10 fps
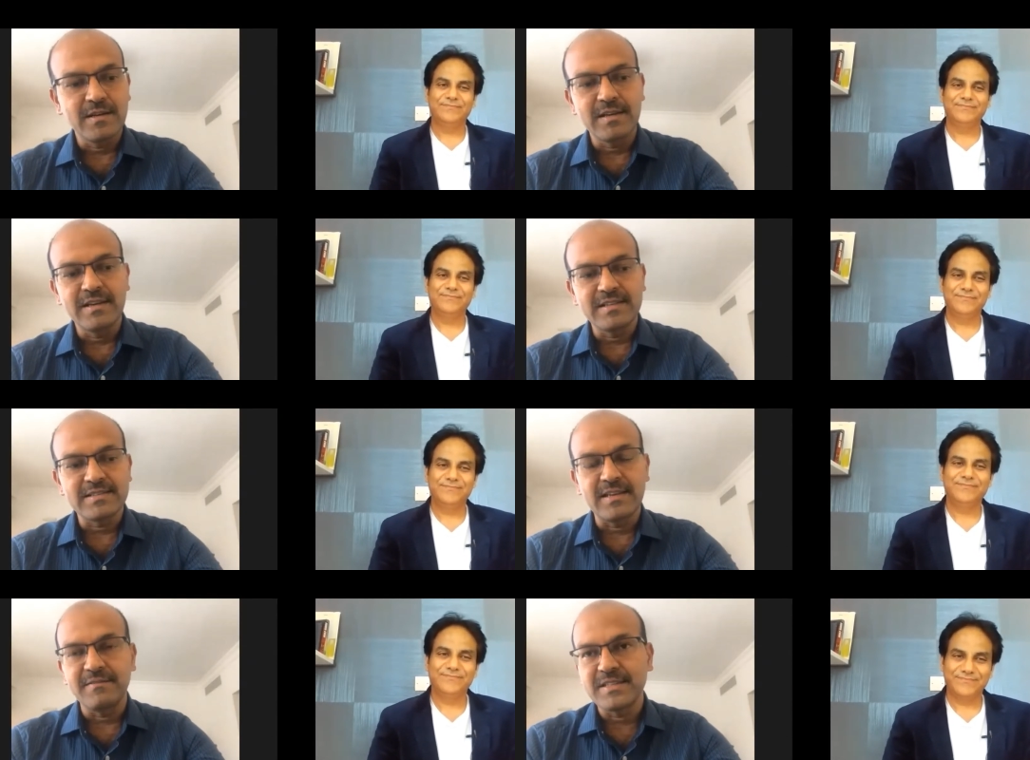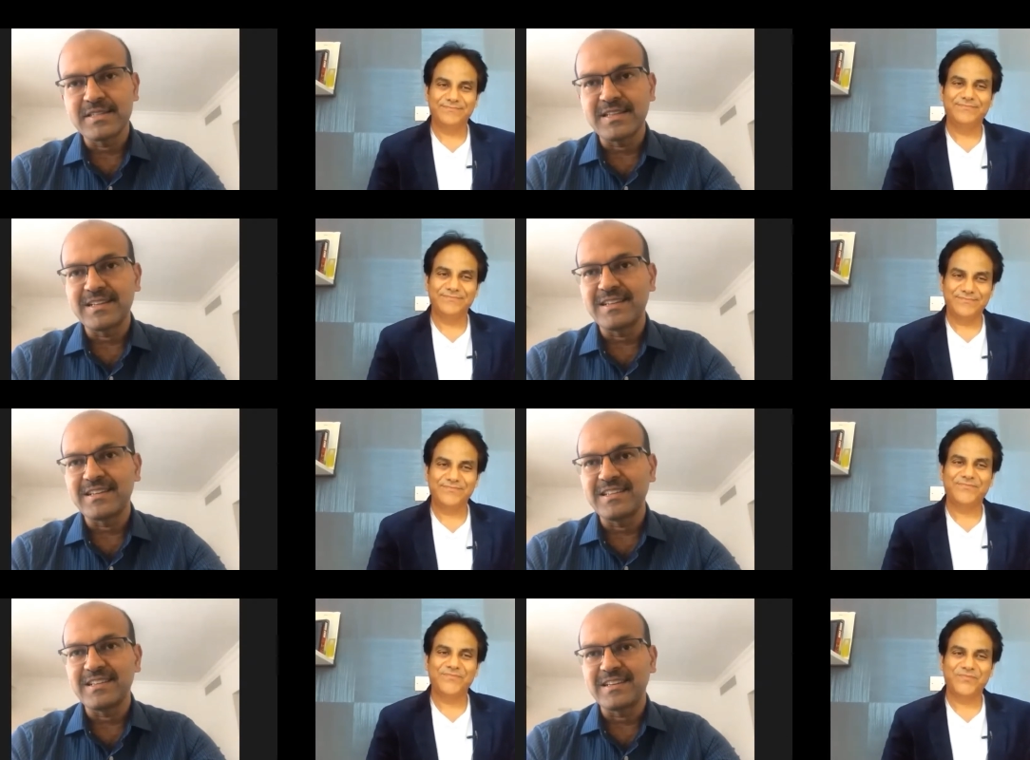Speaker 1: in his 11th standard
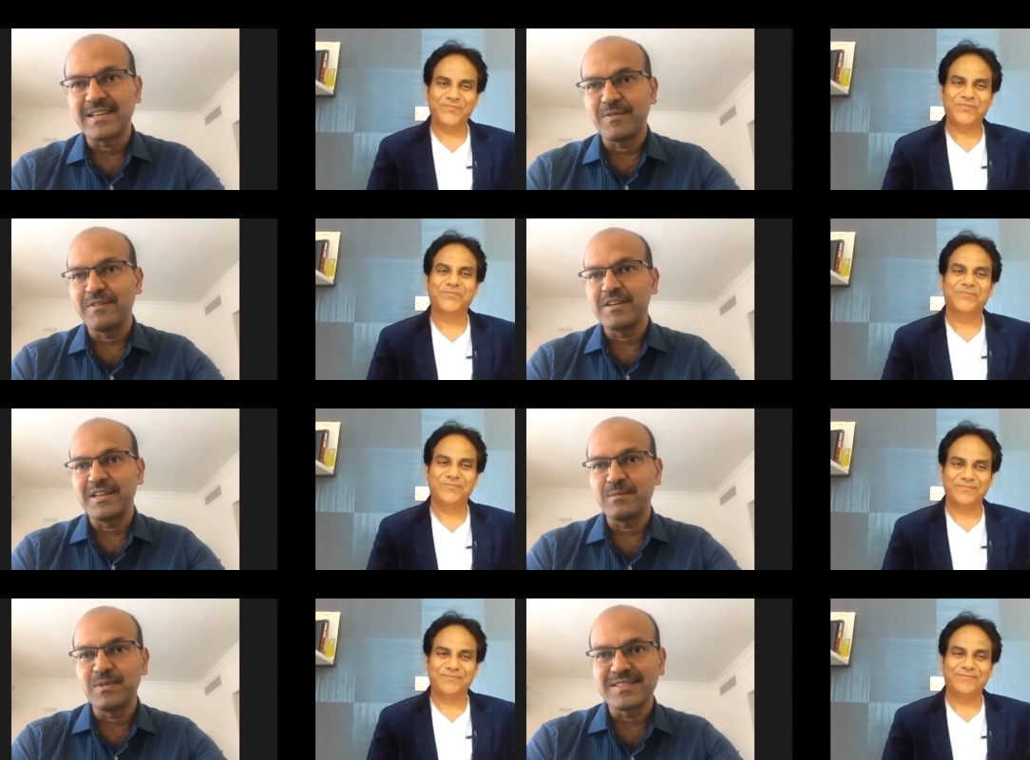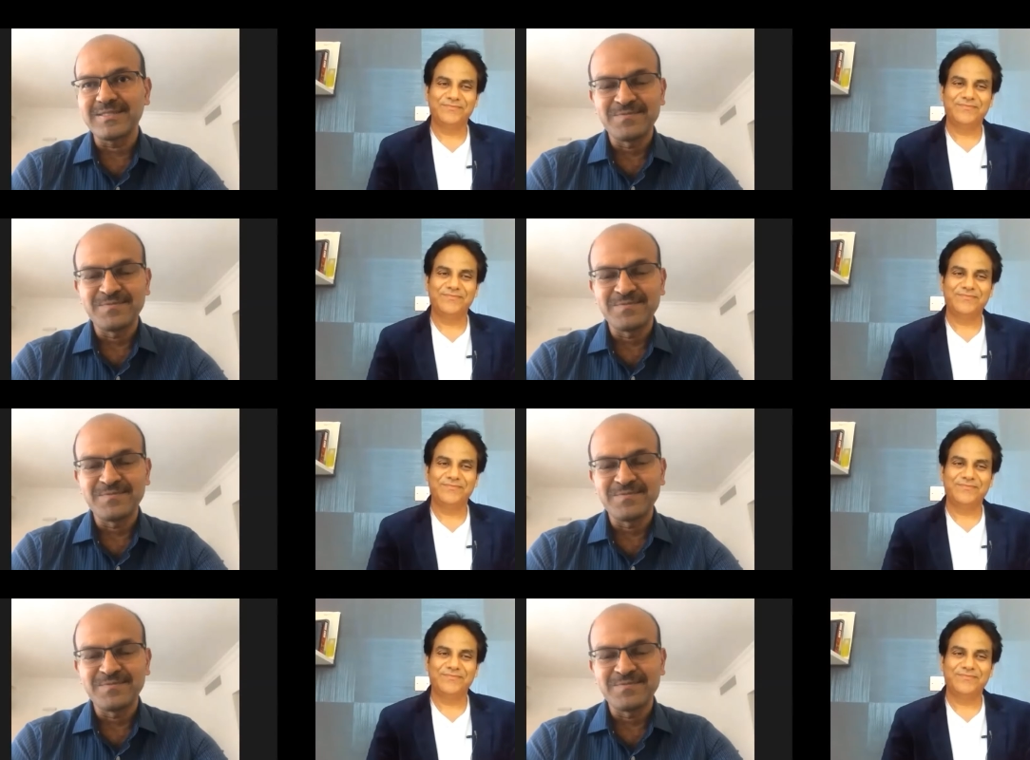at that time. We were neighbors.